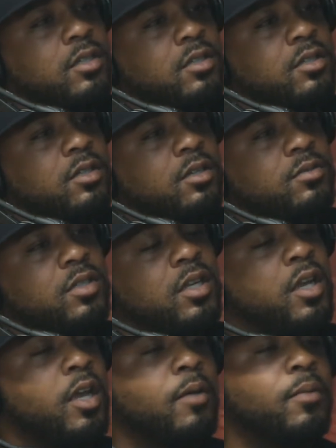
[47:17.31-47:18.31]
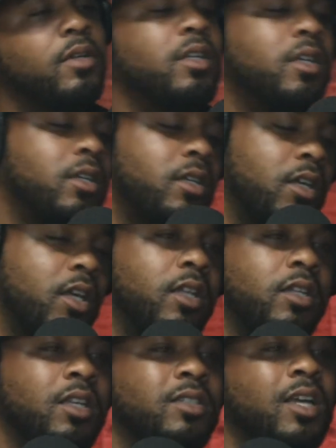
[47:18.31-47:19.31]
You right. But then
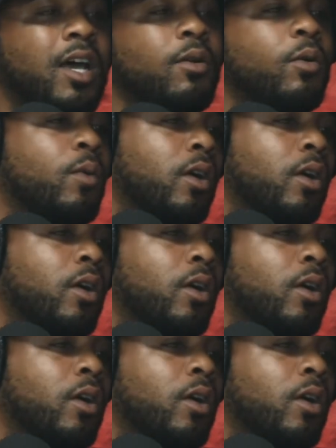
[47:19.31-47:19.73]
this how it